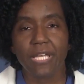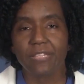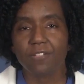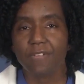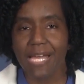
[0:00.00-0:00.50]

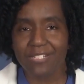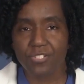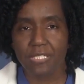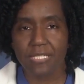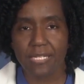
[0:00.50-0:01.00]
forget the
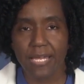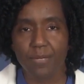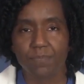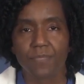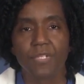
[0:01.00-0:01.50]
vaginal
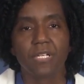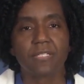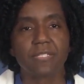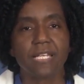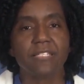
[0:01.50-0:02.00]
exam,
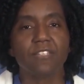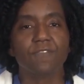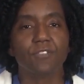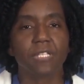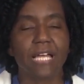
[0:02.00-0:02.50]

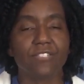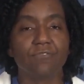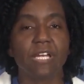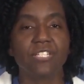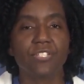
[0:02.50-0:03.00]
assessing for
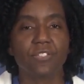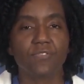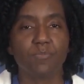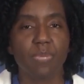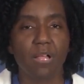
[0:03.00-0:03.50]
lacerations
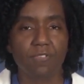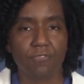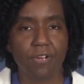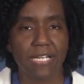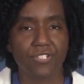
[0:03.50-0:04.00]
from
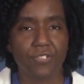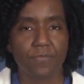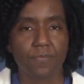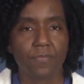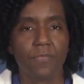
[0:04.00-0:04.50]
pelvic fracture.
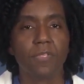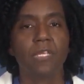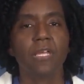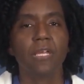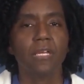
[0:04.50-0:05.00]

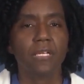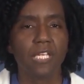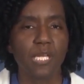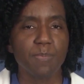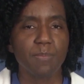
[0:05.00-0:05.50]

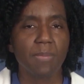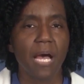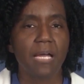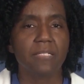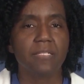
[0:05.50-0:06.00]
Keep in
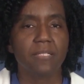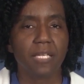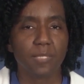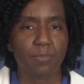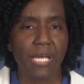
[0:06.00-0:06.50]
mind
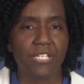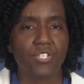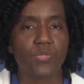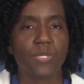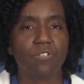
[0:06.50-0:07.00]
that in
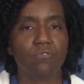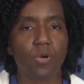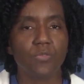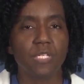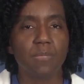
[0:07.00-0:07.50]
patients with
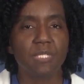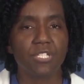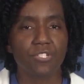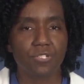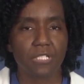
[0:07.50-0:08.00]
gross
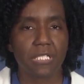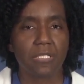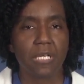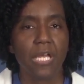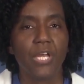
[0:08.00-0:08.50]

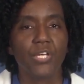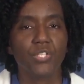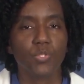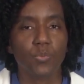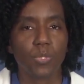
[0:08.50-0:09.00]
hematuria,
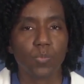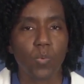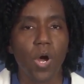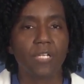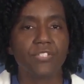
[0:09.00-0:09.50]
you will
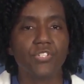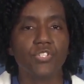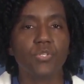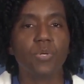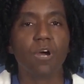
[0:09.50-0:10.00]
want to
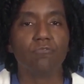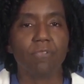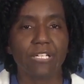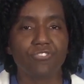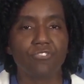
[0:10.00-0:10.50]
do a
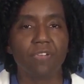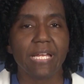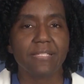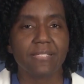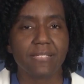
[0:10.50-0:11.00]

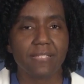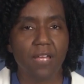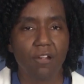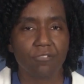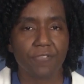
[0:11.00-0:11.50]
retrograde
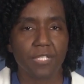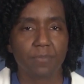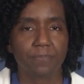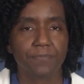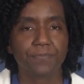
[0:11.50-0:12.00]
cystography.